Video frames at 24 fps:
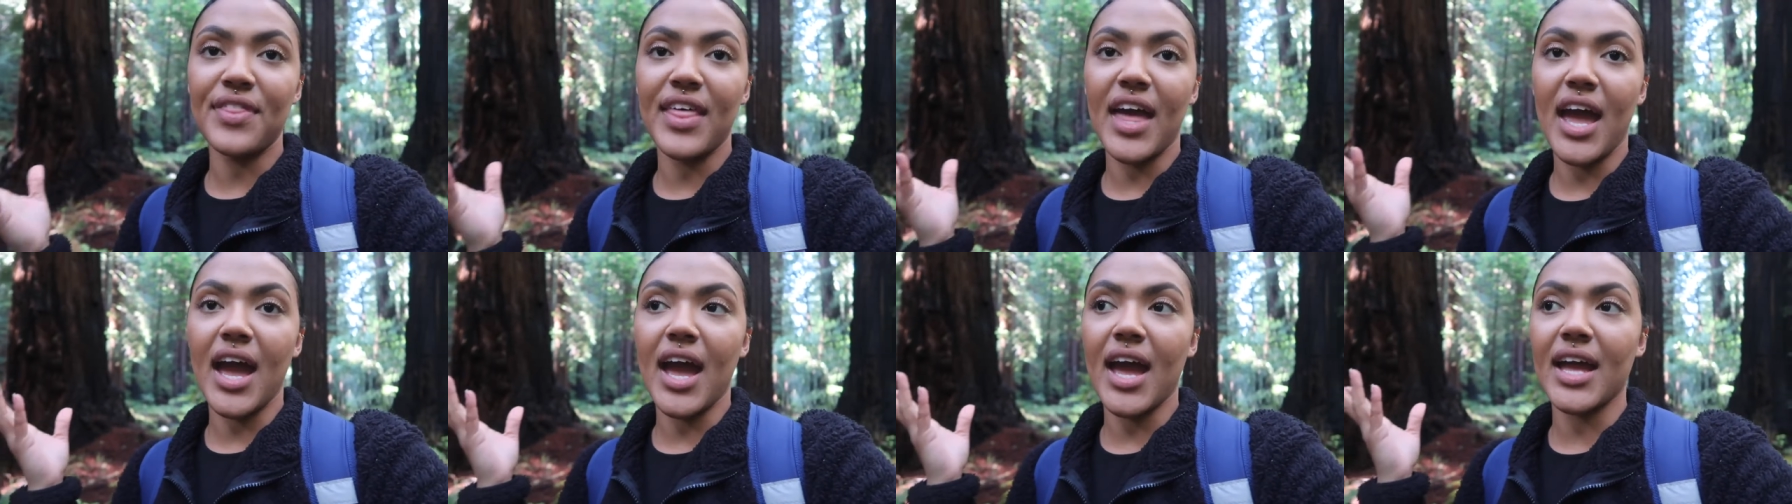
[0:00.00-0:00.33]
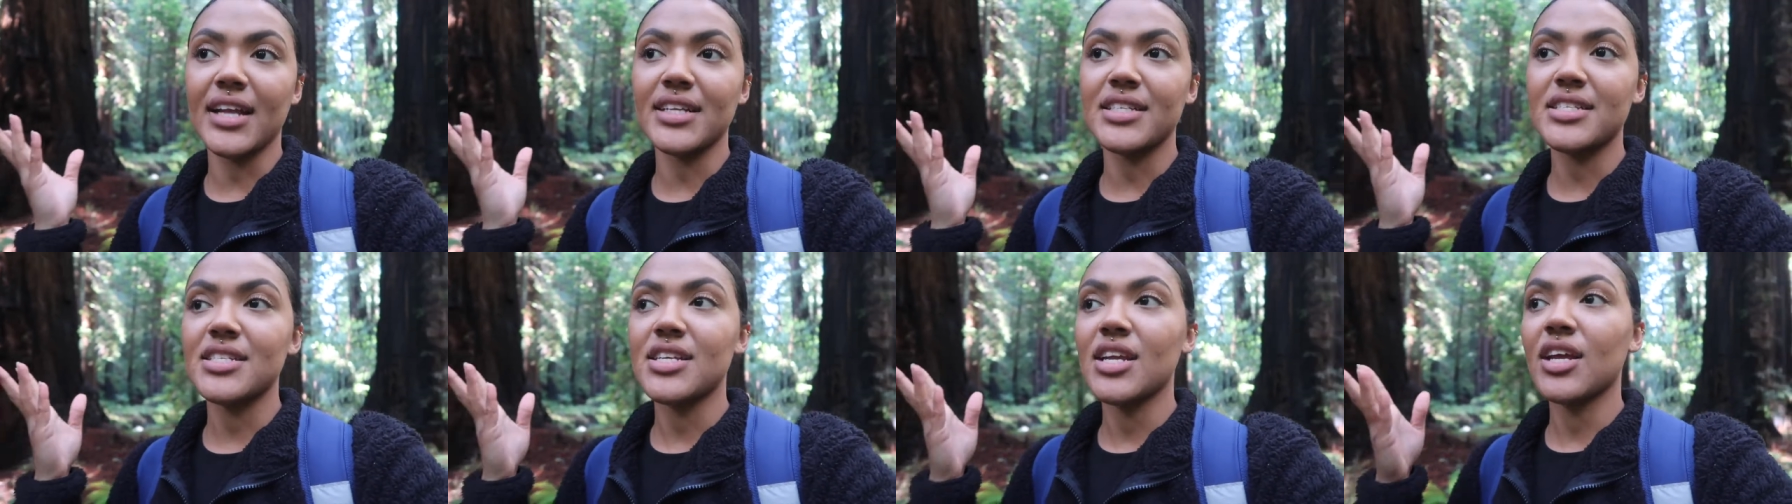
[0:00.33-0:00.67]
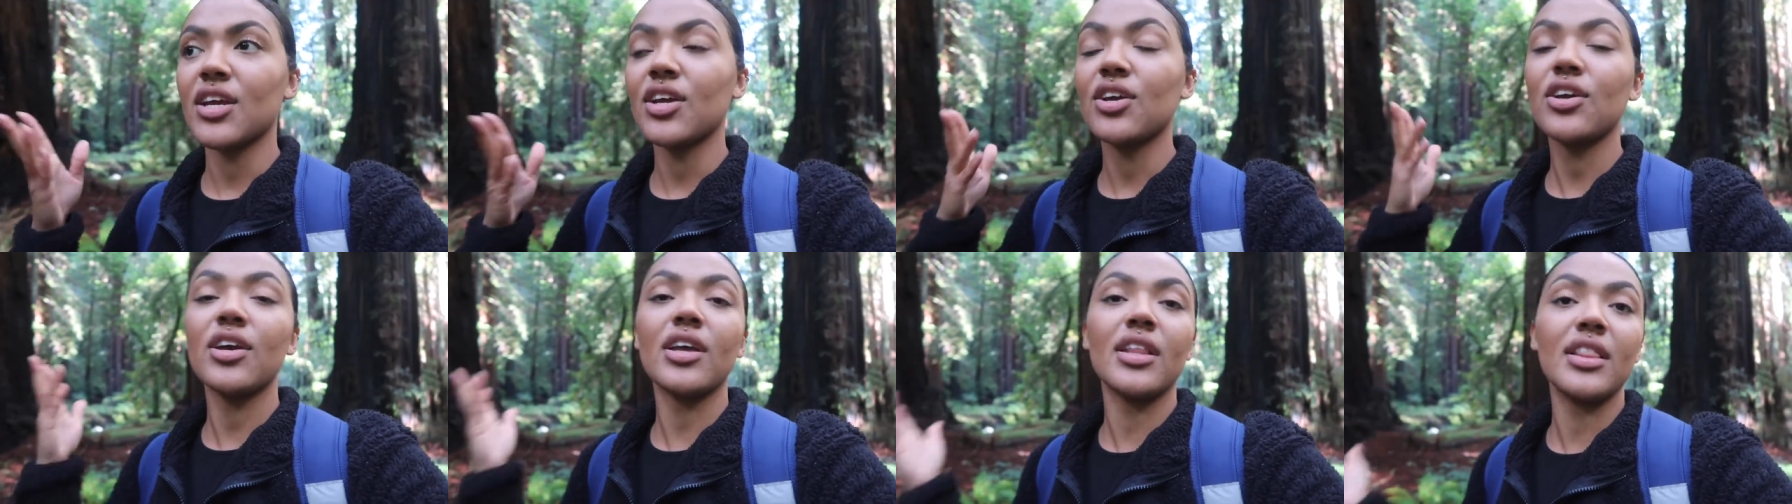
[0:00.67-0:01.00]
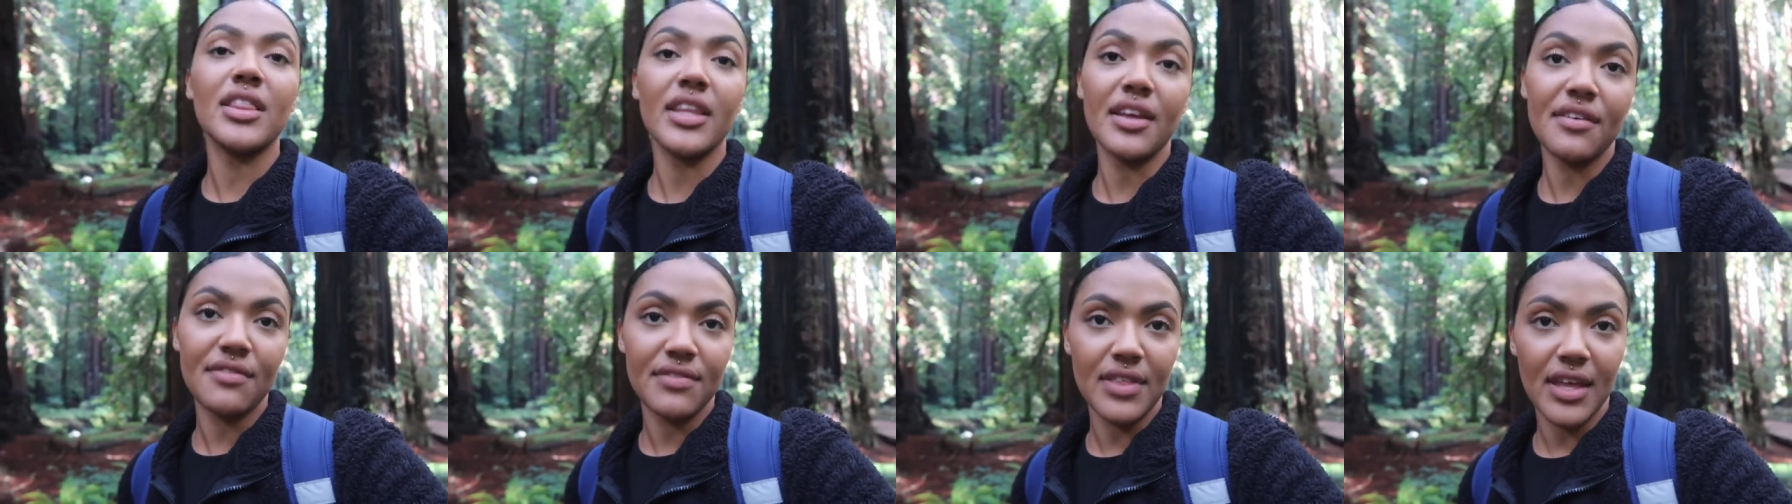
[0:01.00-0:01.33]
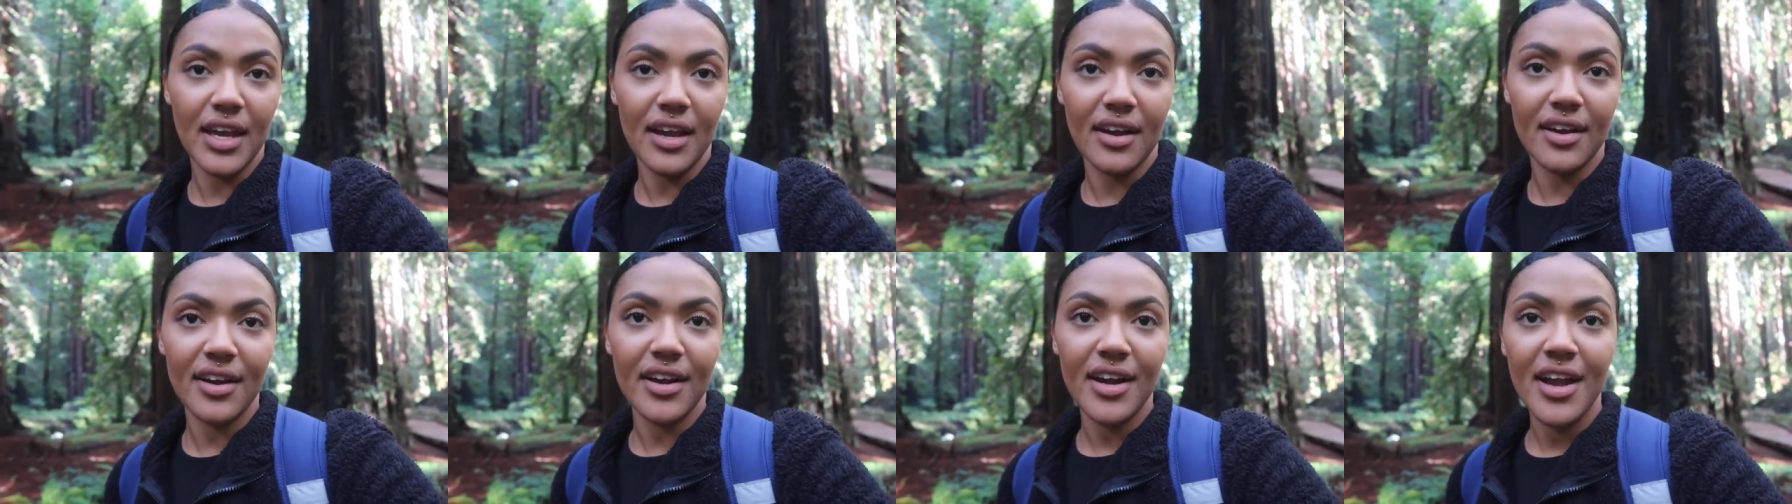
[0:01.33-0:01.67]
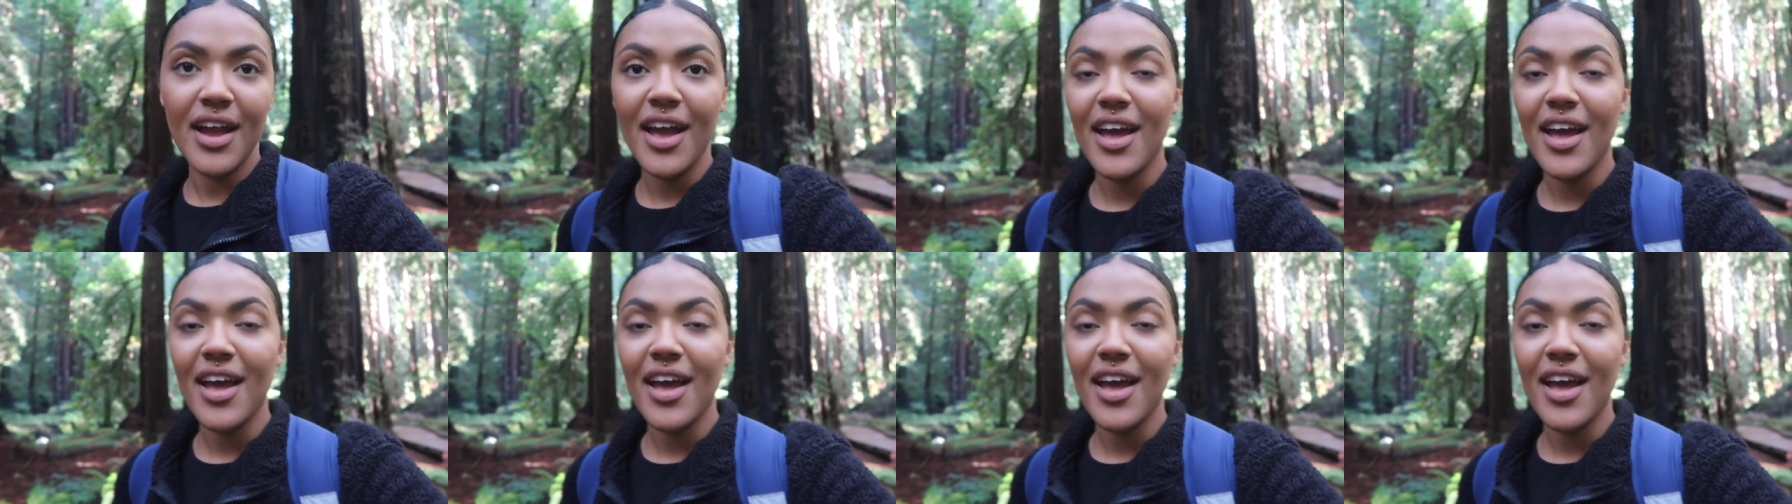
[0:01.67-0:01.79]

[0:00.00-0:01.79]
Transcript: that could live there.